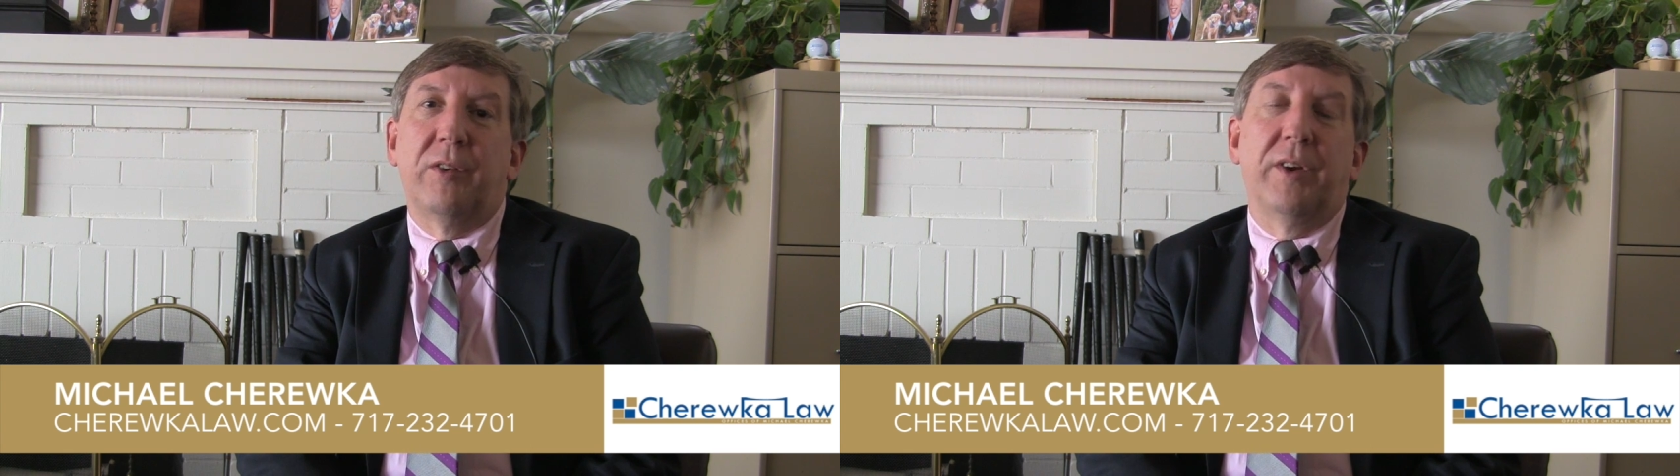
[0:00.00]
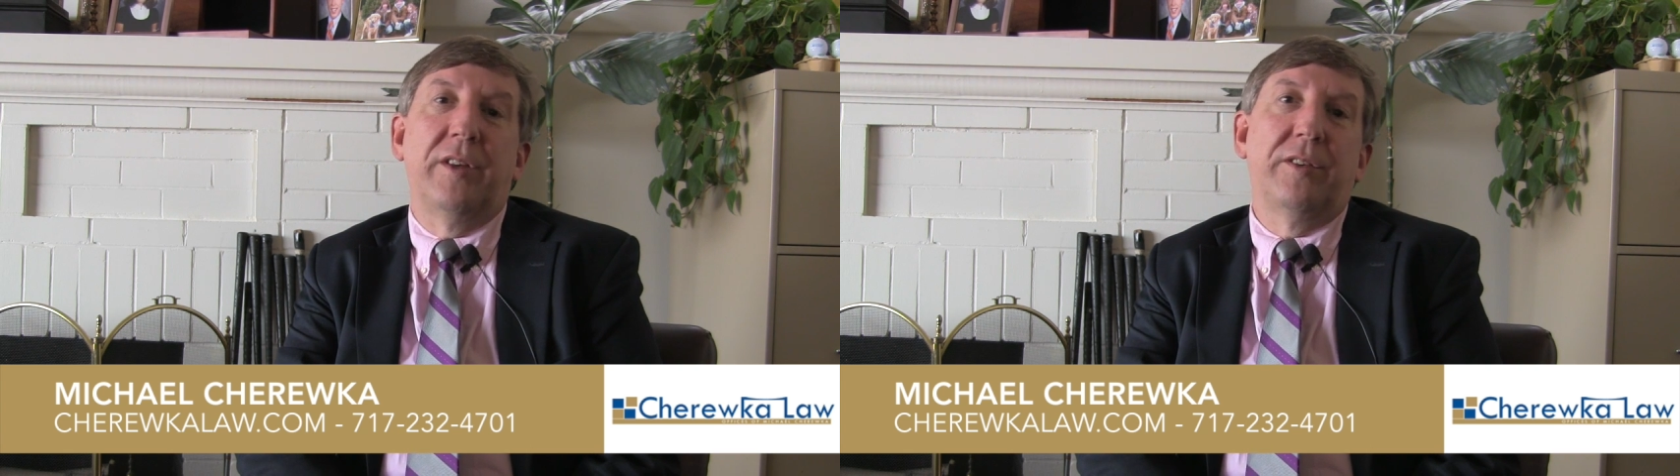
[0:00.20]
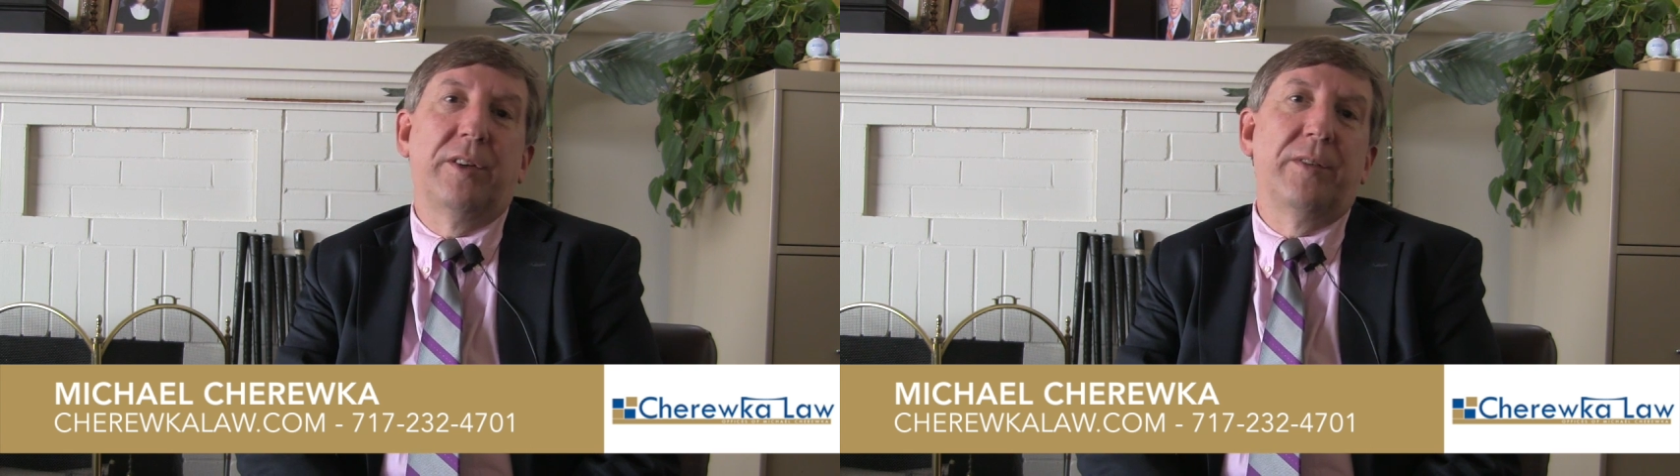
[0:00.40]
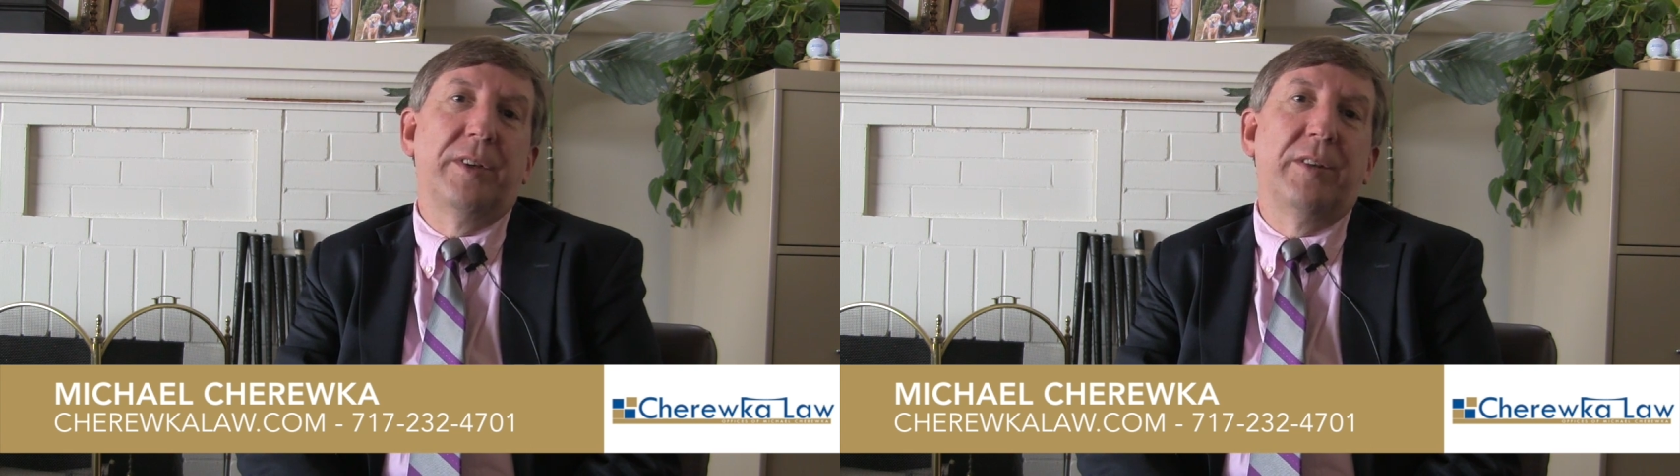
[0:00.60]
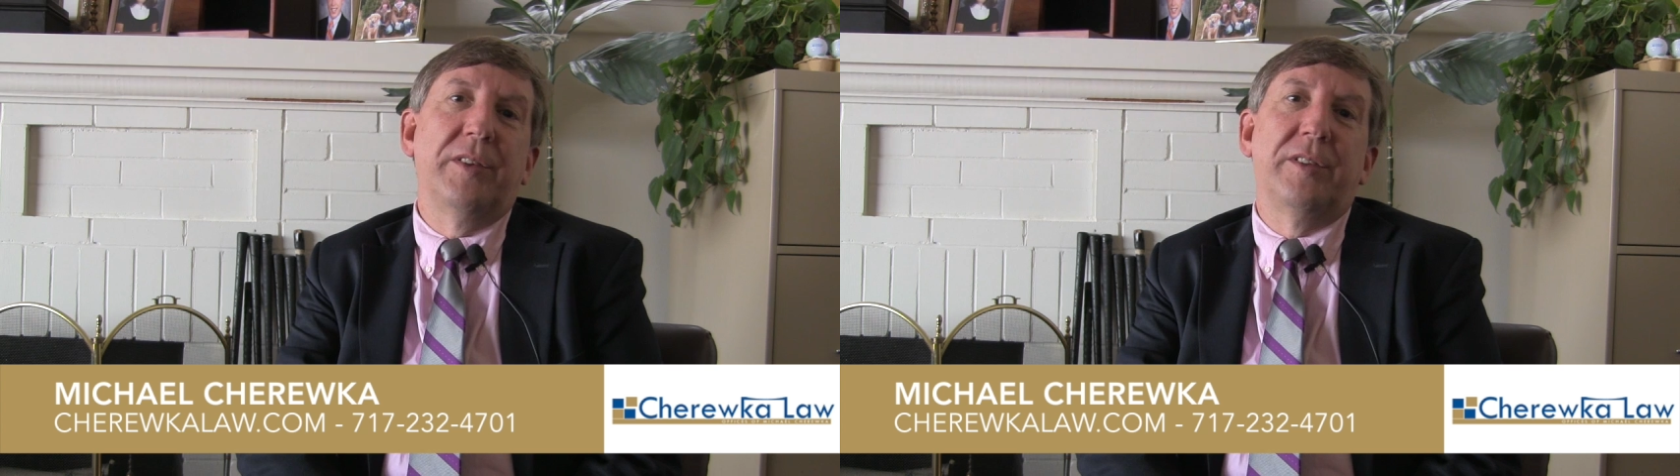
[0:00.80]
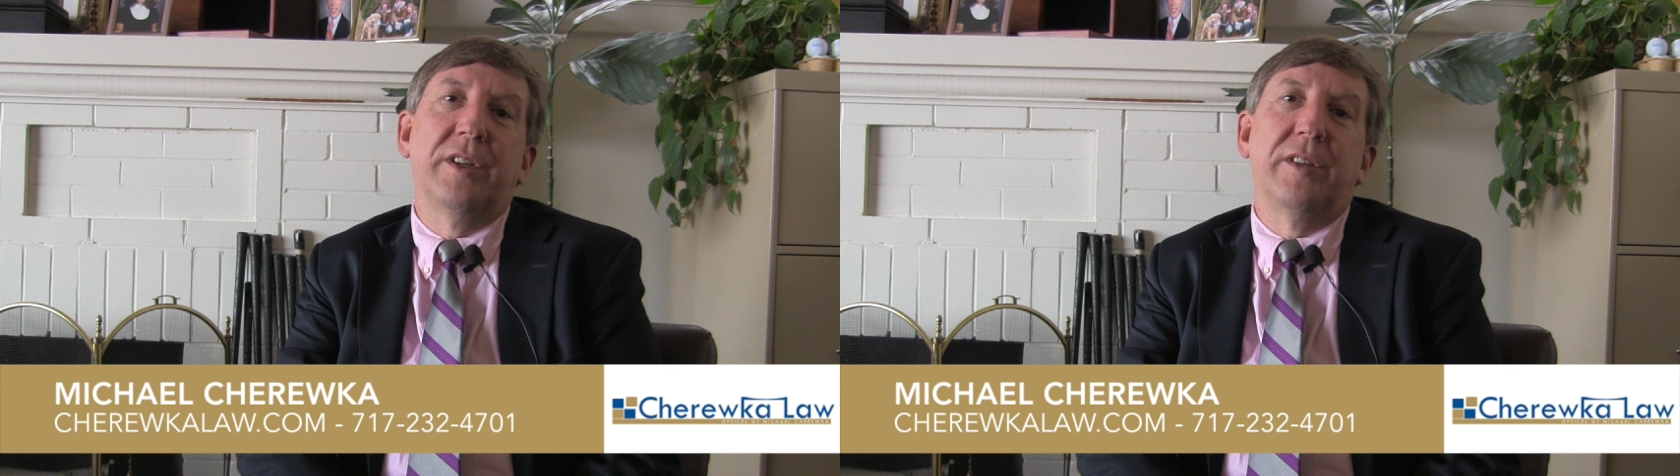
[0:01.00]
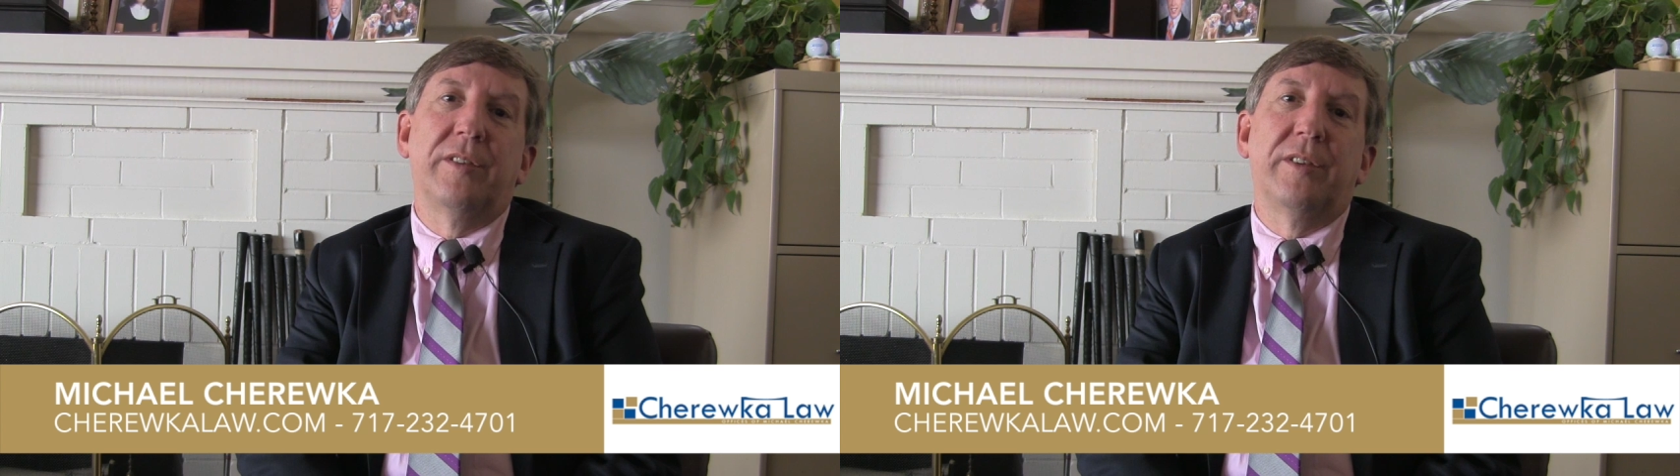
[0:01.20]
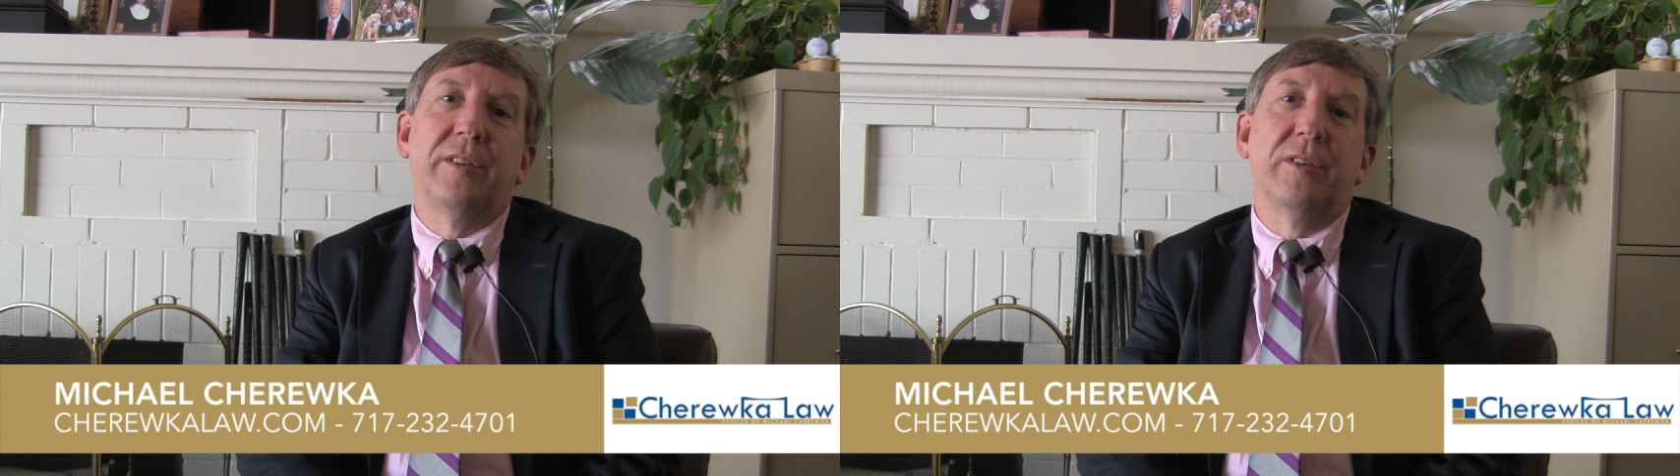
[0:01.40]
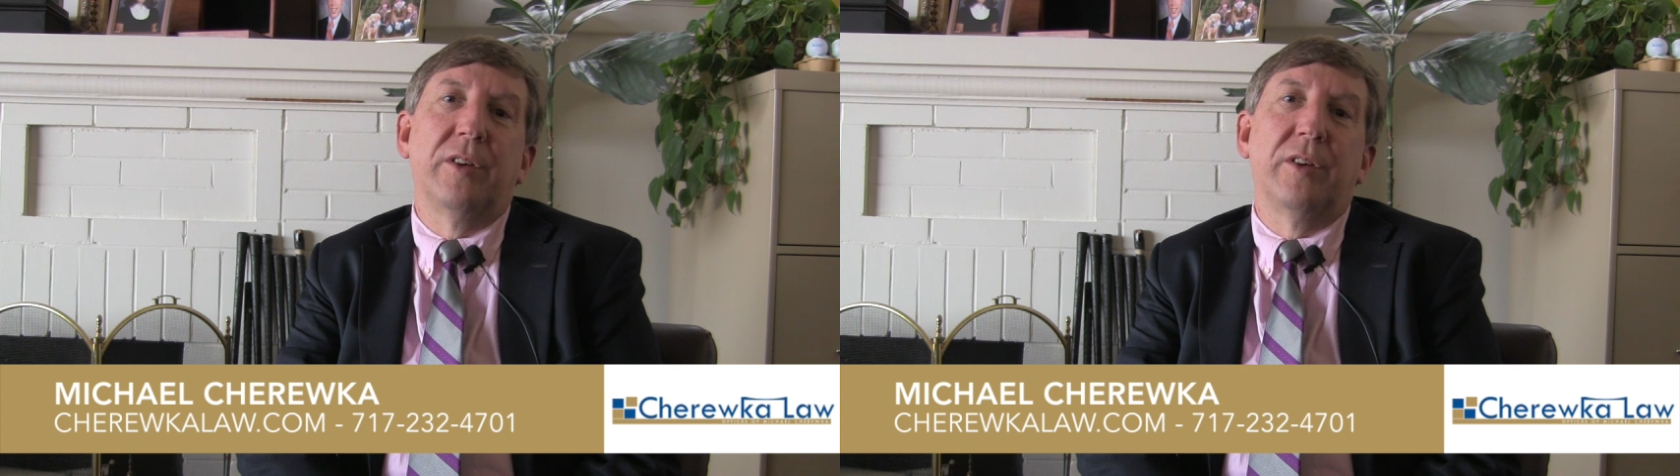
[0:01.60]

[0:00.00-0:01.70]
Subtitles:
grandchildren have a chance to